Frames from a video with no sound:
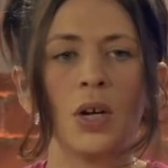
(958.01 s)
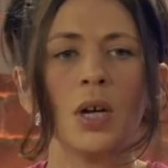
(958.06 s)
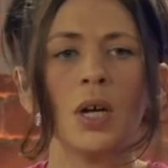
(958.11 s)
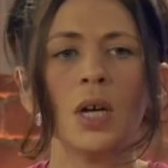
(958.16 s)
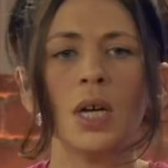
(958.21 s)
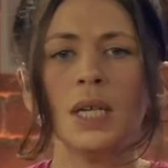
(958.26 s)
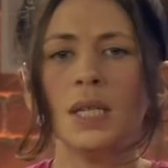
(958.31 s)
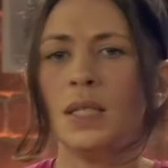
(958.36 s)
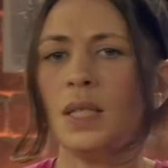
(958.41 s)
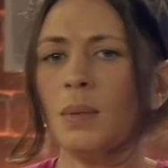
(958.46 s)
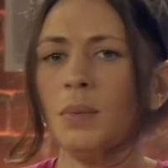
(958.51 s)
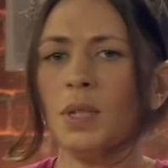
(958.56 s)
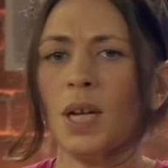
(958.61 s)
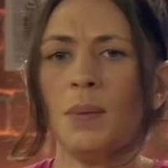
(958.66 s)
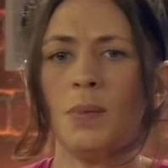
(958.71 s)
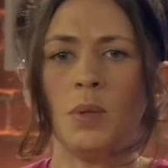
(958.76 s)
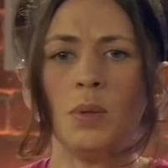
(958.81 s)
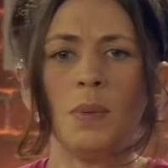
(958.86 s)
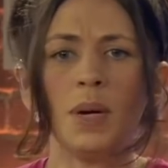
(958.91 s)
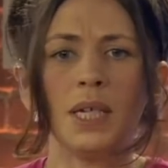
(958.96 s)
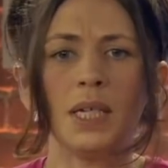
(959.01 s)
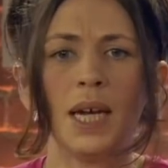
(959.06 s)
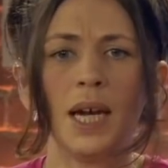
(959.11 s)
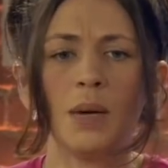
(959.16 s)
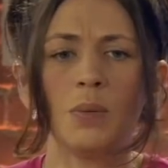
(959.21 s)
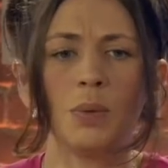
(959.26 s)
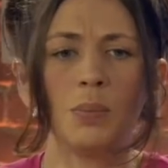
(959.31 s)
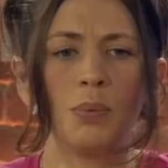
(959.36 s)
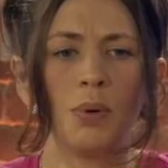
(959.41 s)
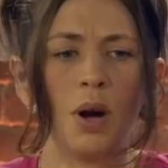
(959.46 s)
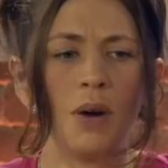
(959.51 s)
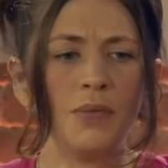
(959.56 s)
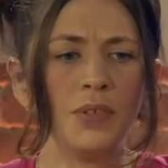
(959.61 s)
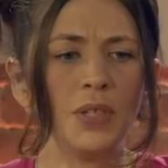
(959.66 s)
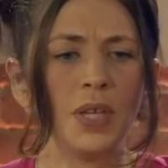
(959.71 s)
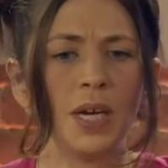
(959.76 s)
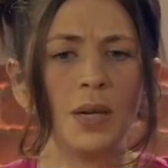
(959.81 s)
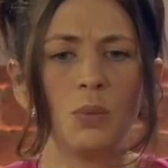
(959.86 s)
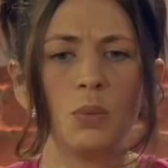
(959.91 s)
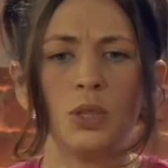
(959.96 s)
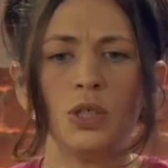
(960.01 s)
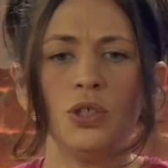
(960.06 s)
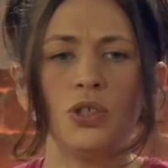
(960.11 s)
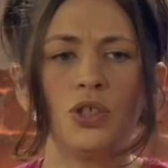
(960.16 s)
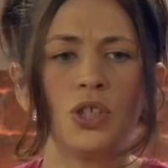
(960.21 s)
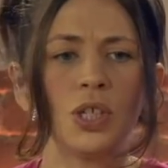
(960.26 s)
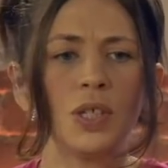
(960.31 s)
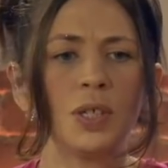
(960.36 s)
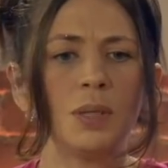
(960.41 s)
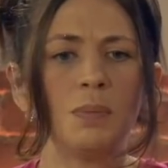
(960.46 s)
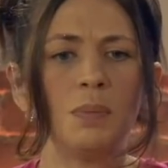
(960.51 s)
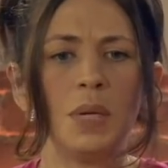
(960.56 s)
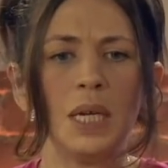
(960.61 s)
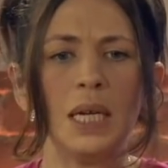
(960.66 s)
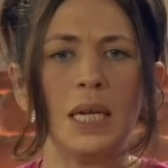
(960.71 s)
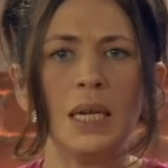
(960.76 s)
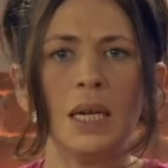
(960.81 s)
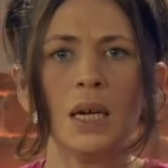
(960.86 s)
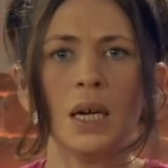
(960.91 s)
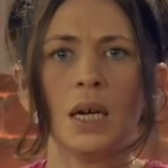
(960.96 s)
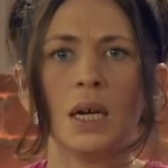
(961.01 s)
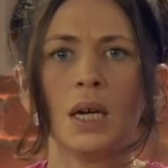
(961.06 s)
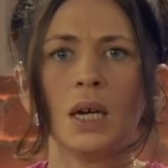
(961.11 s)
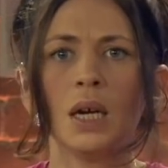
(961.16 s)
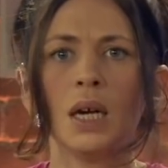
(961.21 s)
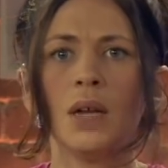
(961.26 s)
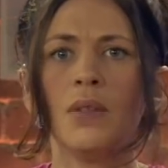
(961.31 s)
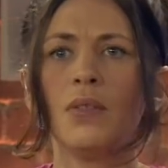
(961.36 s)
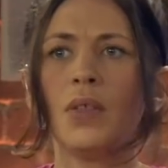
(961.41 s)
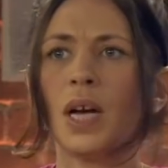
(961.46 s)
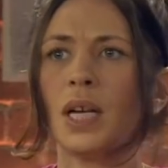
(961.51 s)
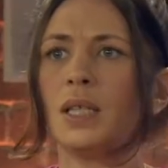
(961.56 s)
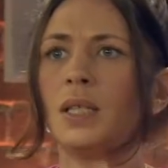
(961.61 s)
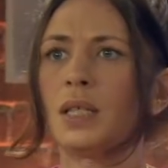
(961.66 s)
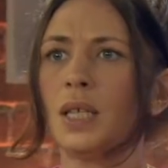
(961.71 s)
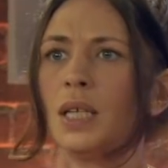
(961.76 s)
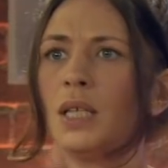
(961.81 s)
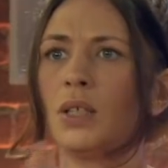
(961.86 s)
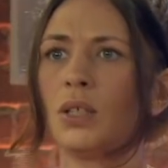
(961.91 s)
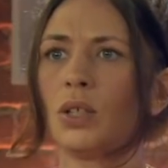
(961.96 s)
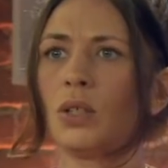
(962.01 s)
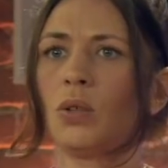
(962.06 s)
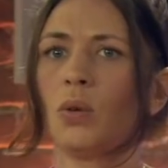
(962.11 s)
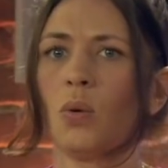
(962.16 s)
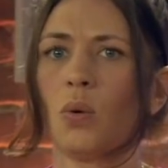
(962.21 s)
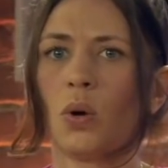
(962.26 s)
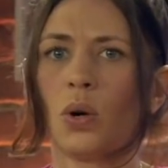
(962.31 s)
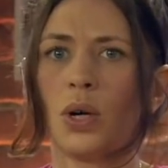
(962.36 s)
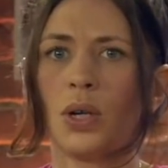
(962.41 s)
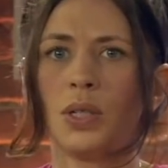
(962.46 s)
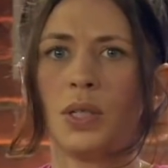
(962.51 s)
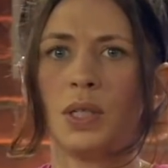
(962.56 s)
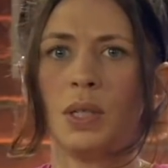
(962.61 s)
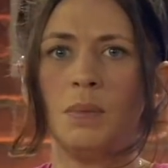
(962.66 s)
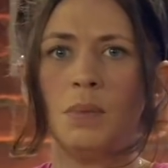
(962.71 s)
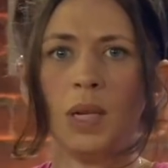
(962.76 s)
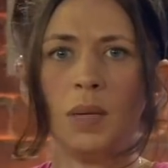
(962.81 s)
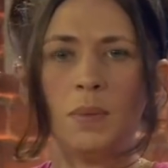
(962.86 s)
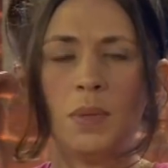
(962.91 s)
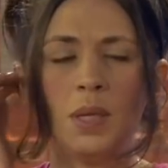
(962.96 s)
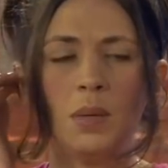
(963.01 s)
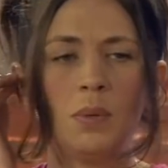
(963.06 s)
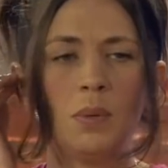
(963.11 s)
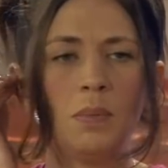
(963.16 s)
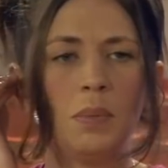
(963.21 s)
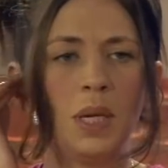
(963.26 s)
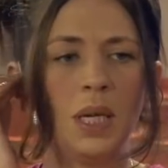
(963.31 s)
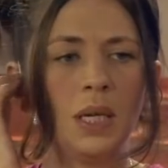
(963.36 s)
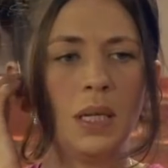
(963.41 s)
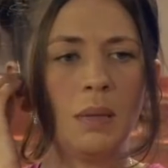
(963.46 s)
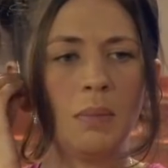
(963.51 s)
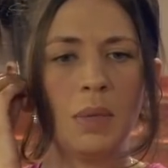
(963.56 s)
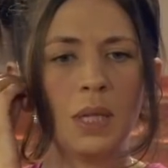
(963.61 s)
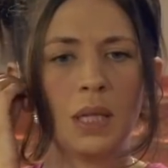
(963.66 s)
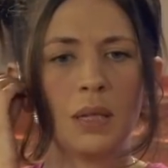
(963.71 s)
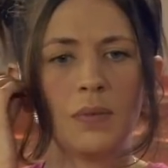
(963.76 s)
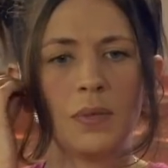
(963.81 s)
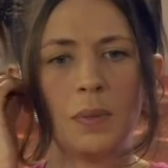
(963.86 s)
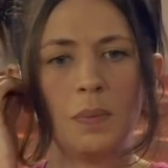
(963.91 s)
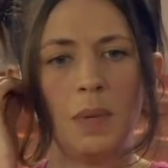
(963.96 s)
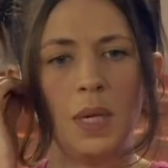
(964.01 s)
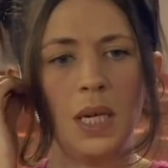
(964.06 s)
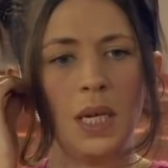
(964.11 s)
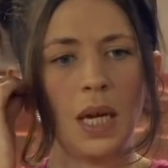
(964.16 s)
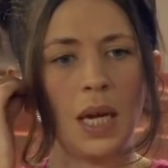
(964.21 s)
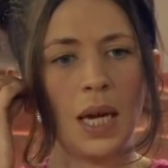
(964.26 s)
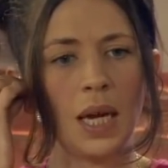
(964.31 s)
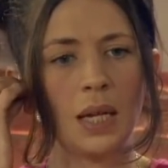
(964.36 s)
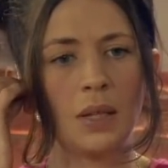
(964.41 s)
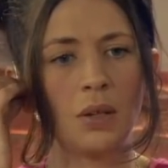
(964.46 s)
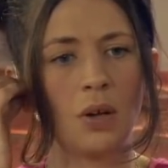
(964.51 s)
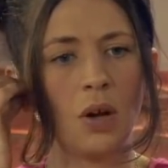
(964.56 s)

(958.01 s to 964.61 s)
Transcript: Sometimes when my dad would prophesy, it wouldn't just be, "Thus says the Lord." Sometimes he would be in the middle of speaking and